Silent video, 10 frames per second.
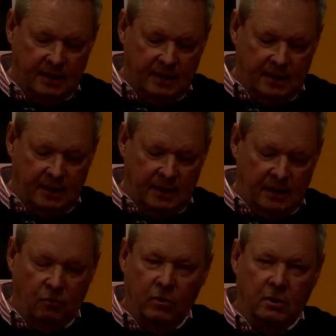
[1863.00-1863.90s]

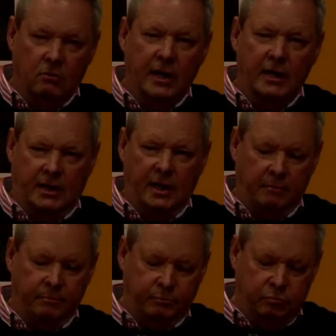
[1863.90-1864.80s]
what a rate cap
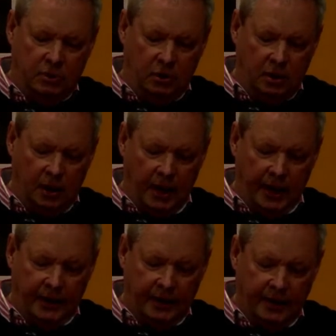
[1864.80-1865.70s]
would look
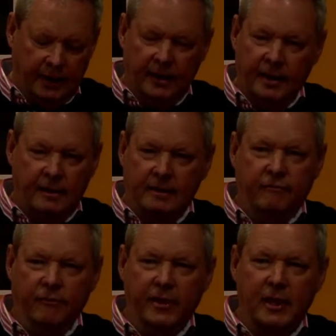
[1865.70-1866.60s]
like.
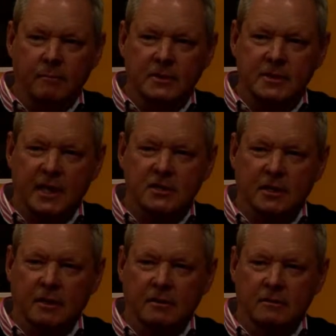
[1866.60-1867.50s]
And for them, it's
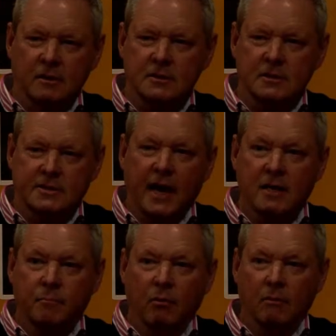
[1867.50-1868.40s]
actually not
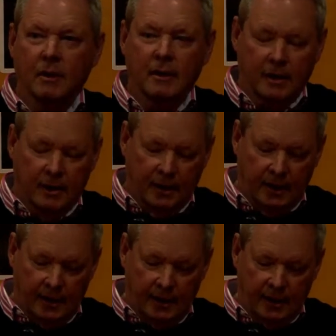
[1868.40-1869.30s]
sustainable
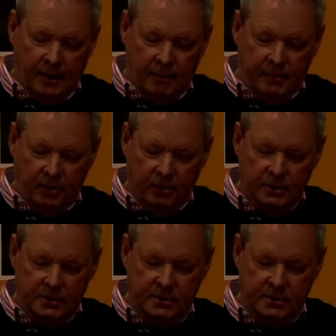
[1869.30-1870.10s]
because